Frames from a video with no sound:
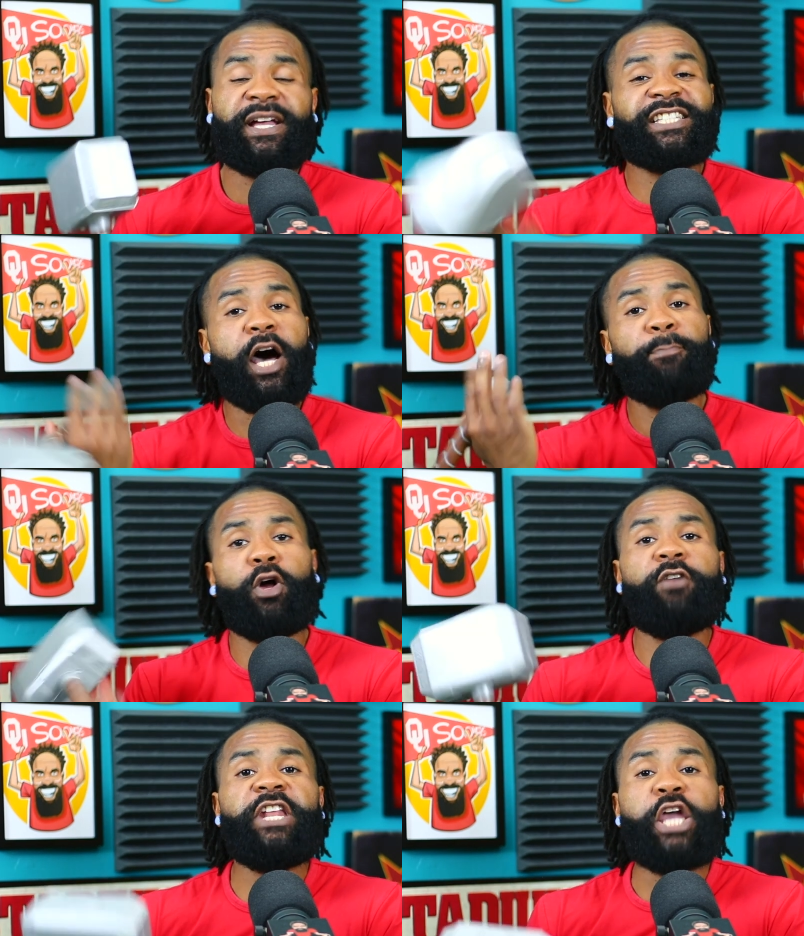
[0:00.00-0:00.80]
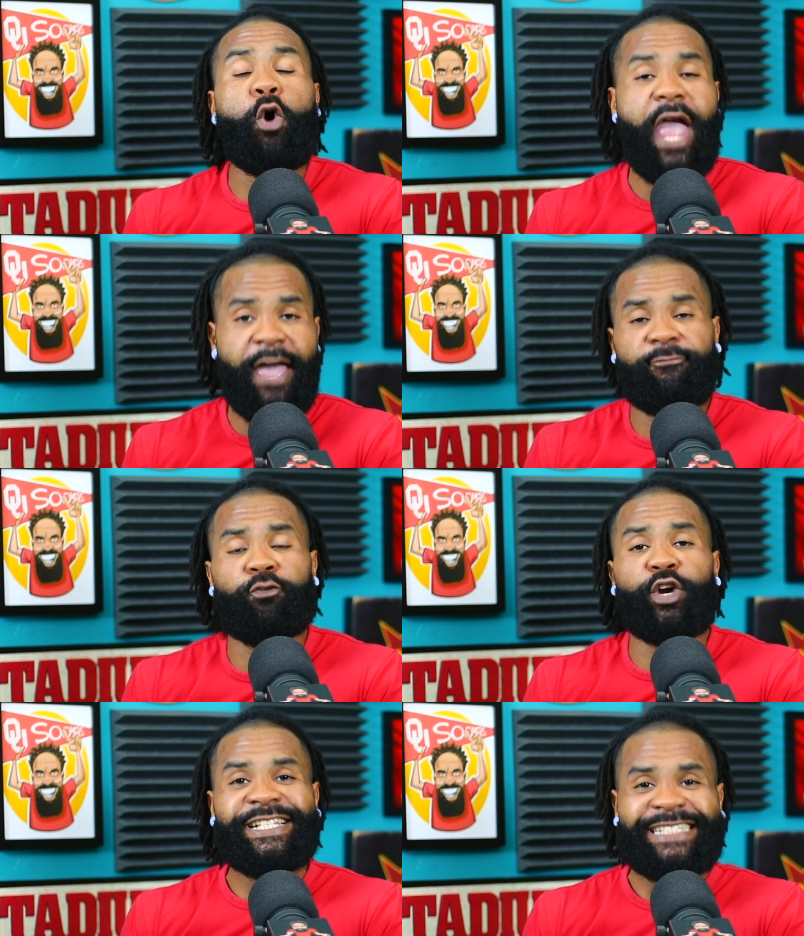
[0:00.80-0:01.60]
Speaker 1: because I upload a video
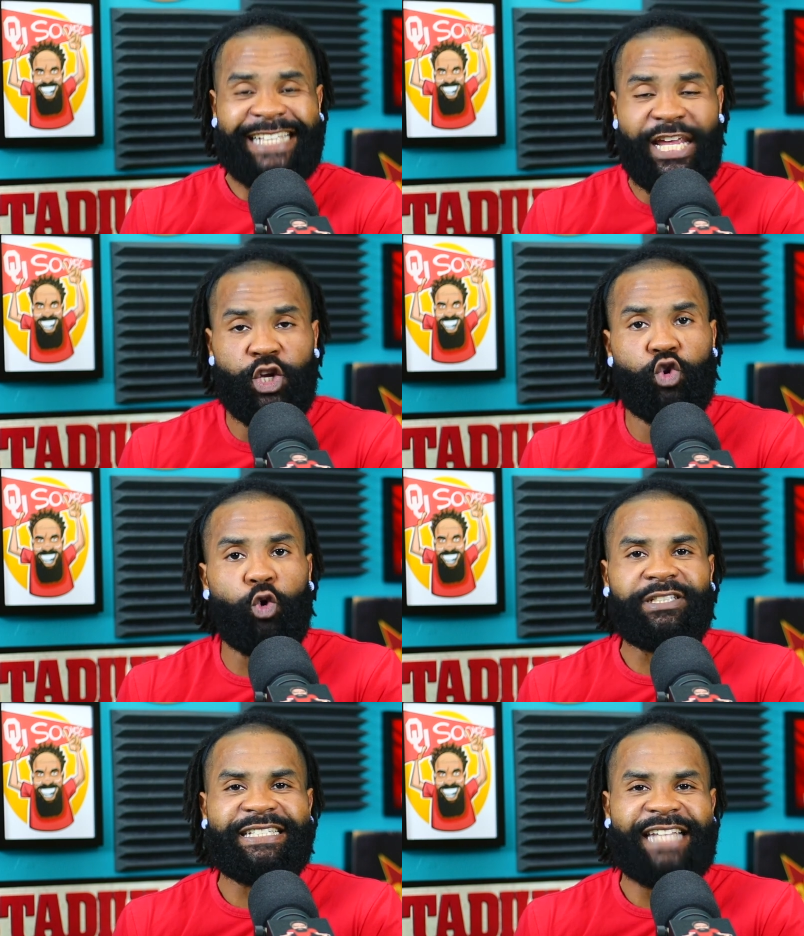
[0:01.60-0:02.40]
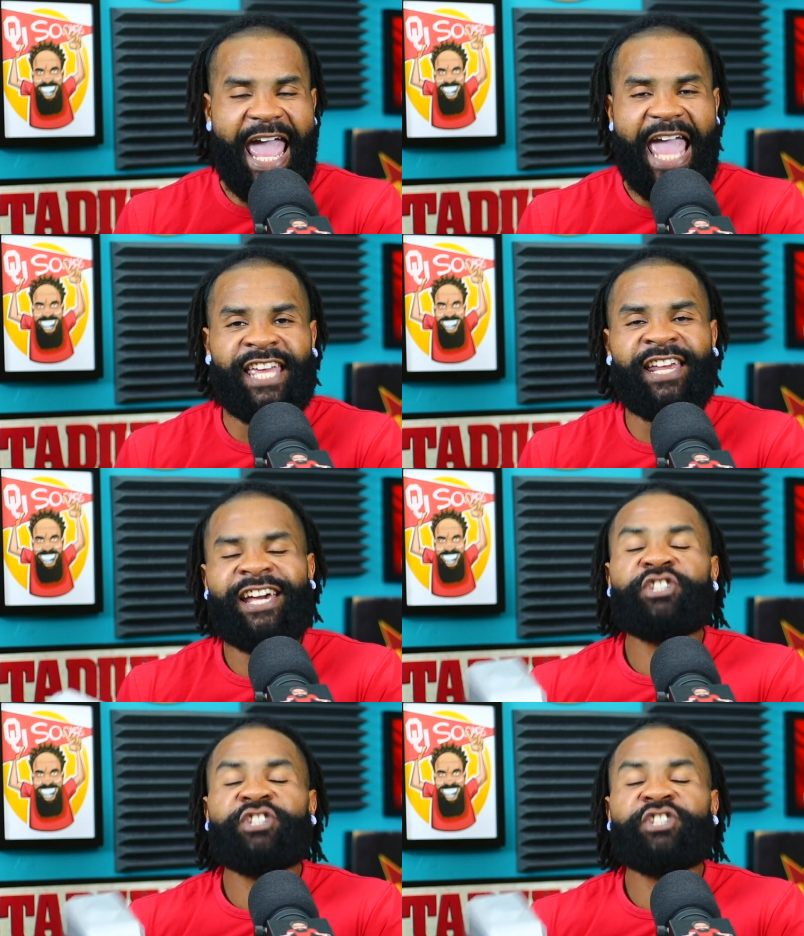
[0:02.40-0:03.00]
every single day.